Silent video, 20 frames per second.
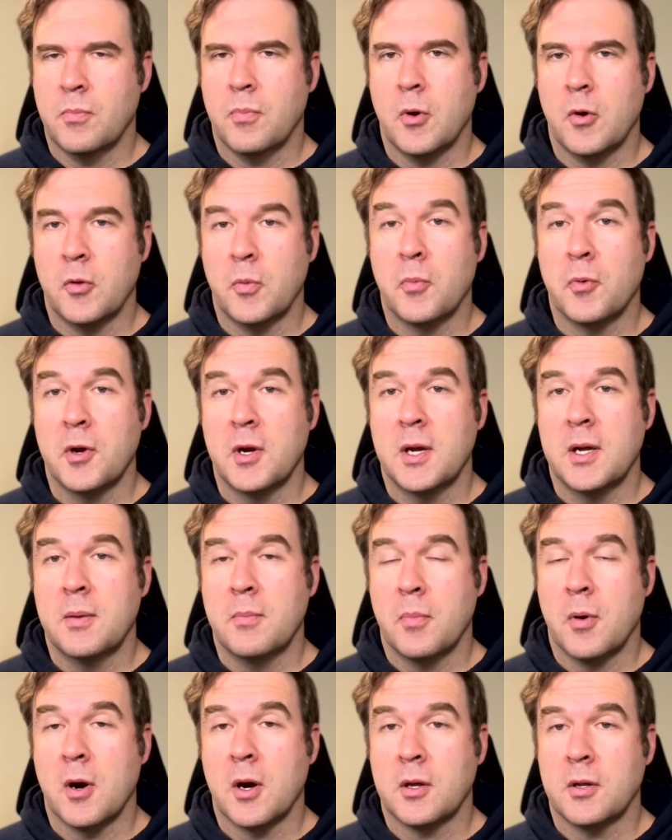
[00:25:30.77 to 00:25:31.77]
both Breida
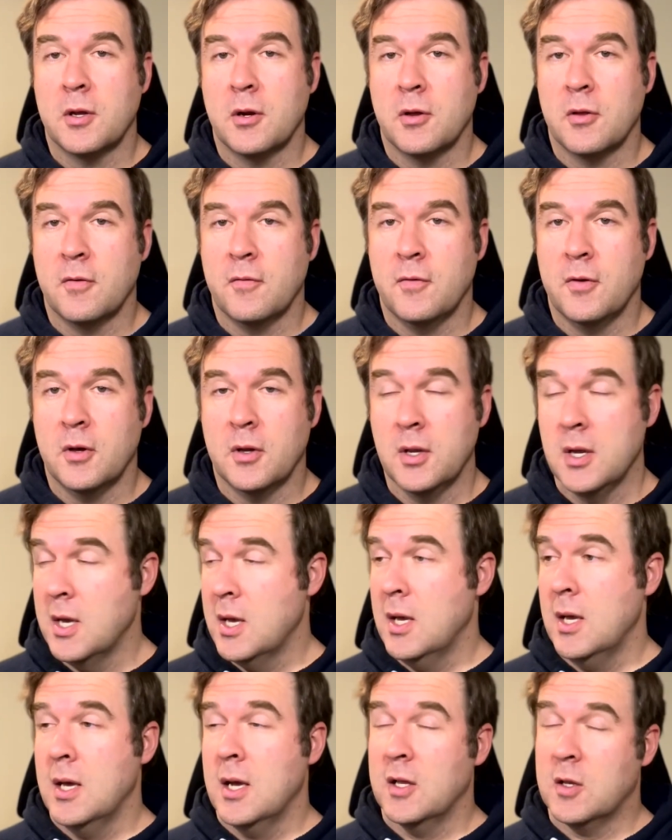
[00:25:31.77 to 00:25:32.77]
and Barkley on the field.
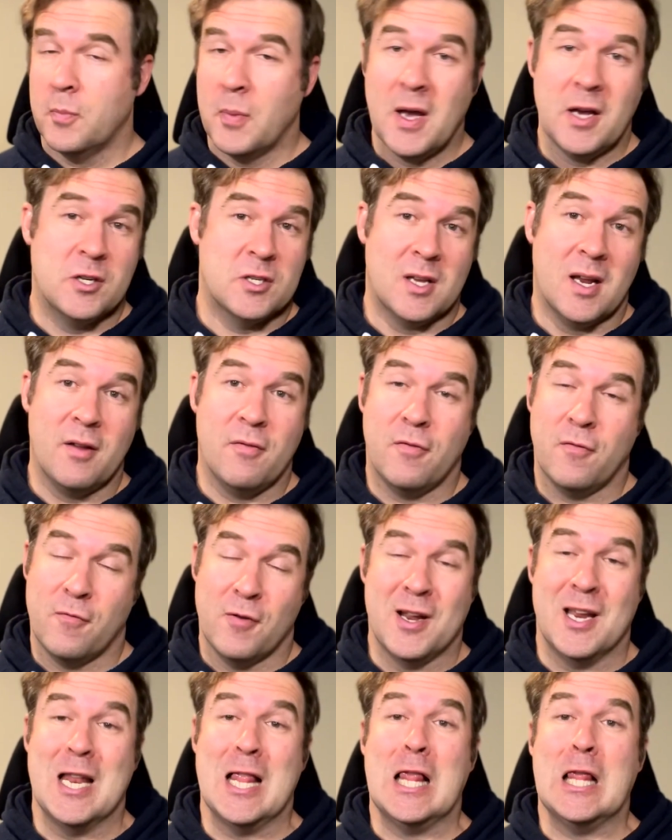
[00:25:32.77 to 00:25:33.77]
It's a package that I
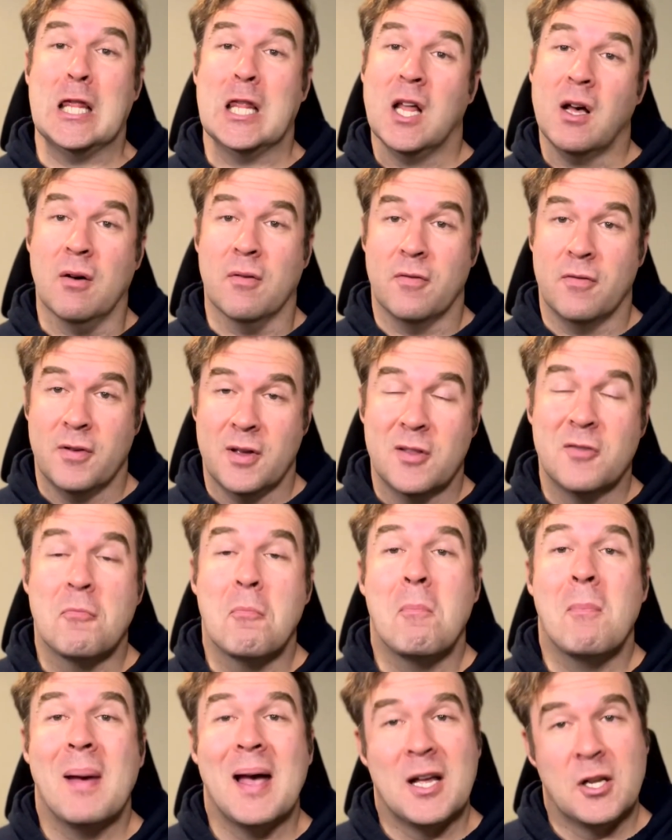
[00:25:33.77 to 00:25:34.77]
friggin' love. It's
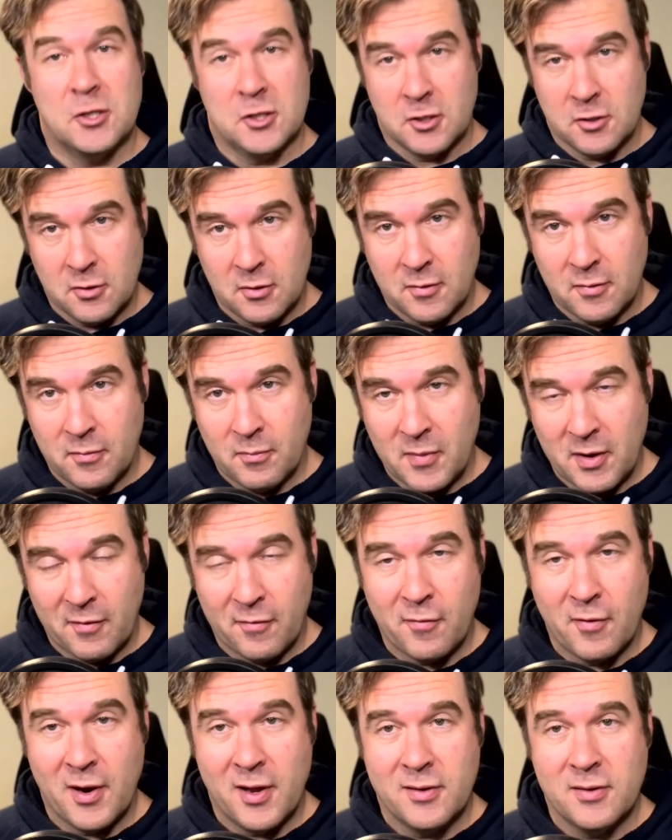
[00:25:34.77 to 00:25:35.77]
magical, my
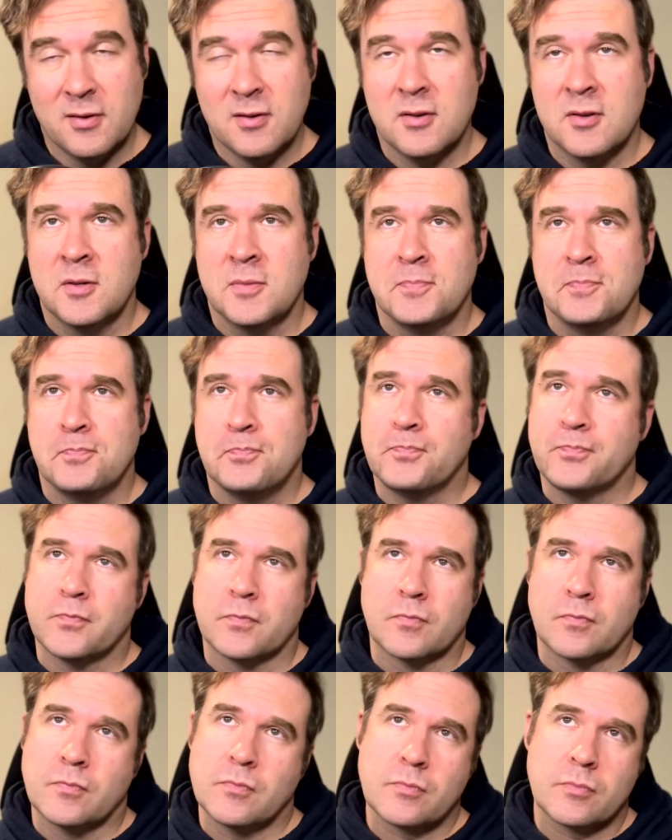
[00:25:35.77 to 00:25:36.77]
friends.
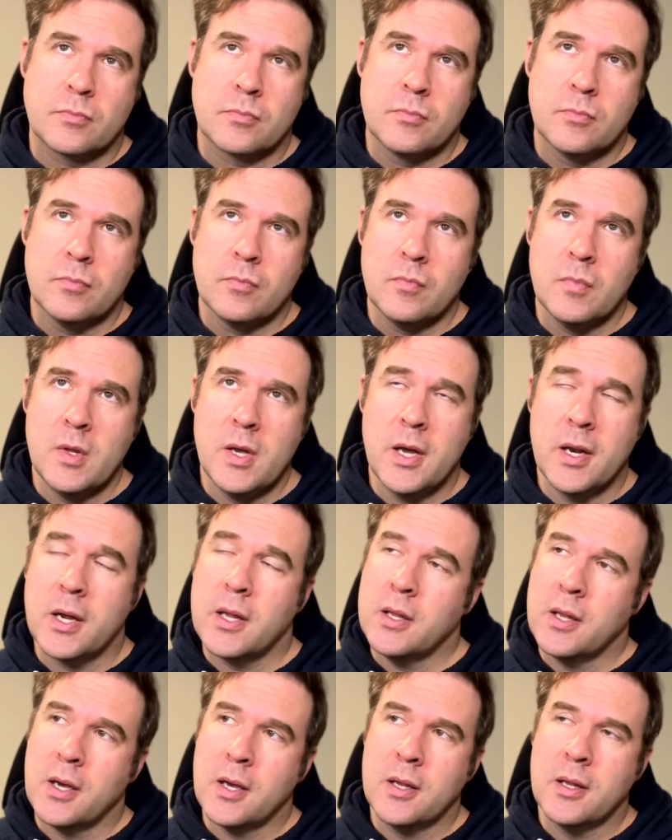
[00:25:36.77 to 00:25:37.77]

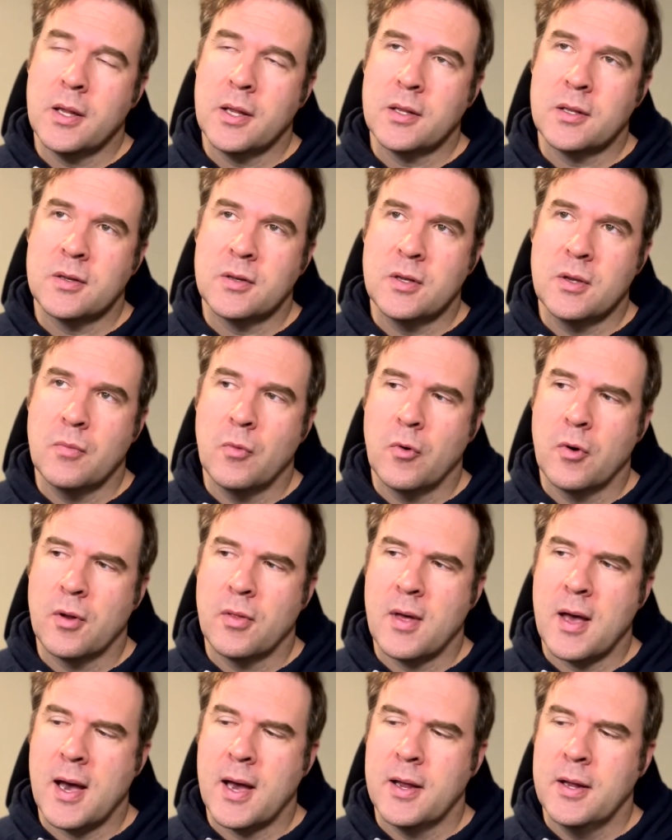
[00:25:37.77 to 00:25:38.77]
And I'd like to see more
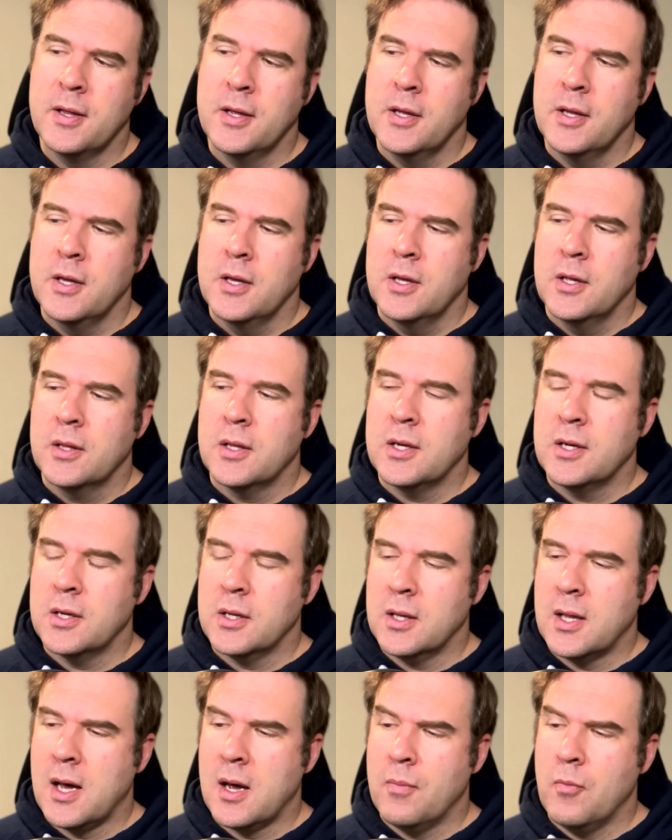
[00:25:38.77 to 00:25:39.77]
of that. They did
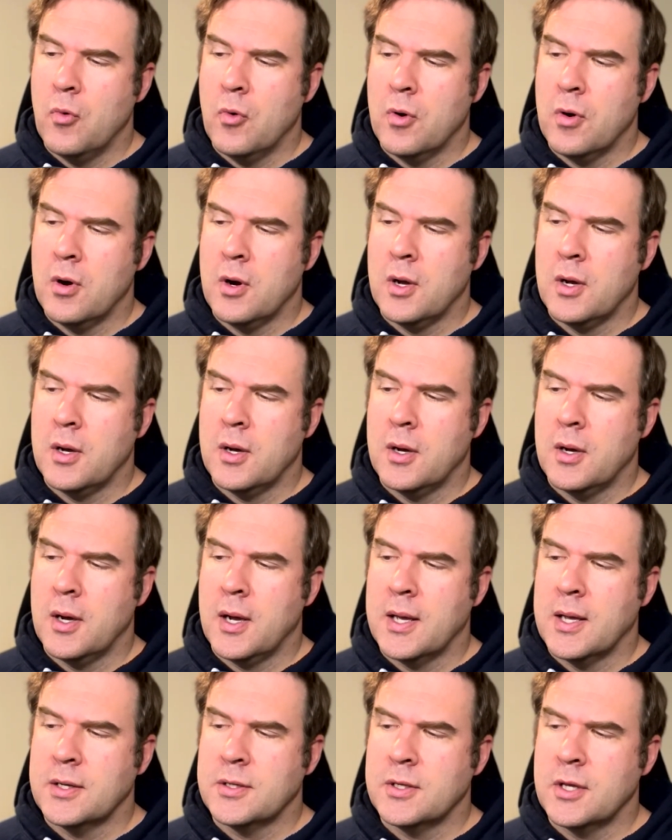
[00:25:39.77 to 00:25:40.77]
a lot more,
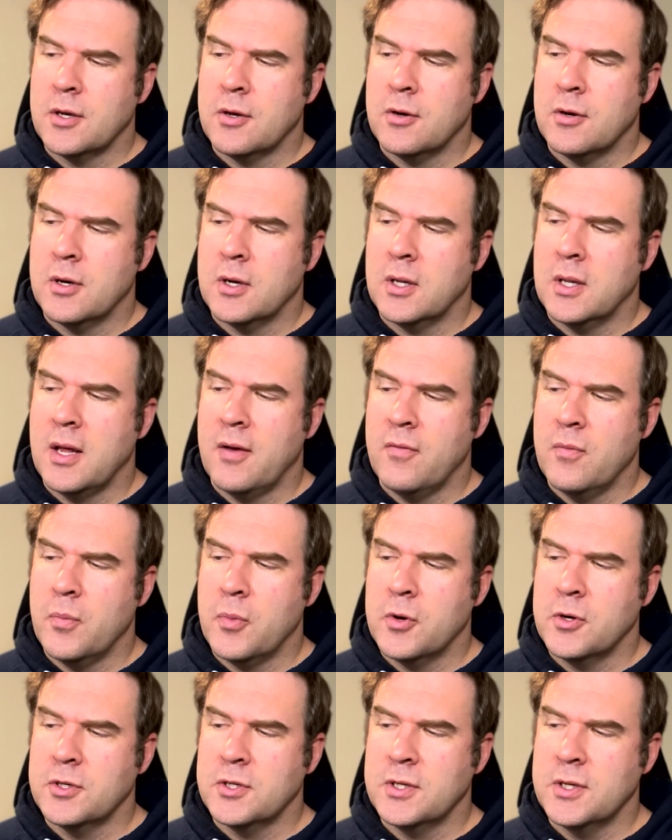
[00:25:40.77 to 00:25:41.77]
I guess they call it 11
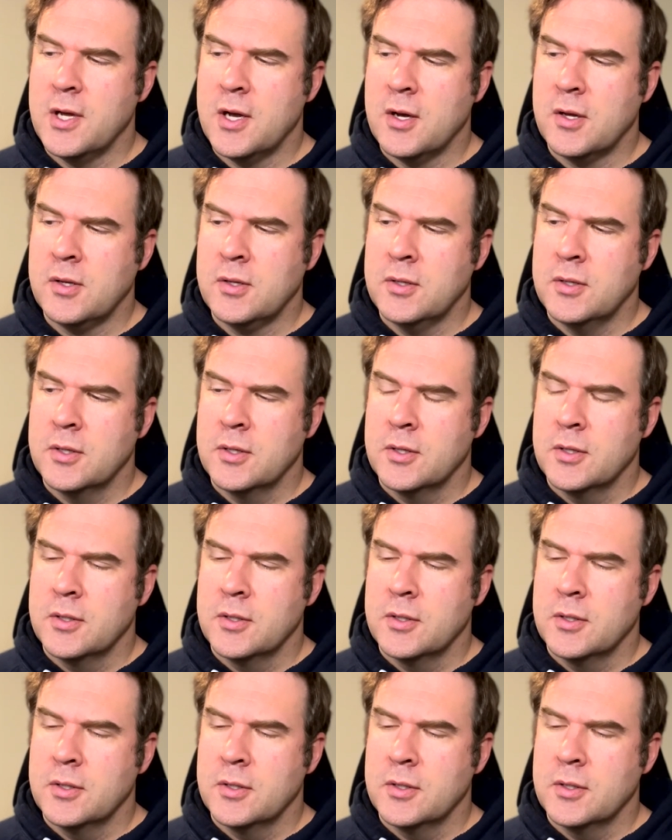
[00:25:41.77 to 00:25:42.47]
personnel,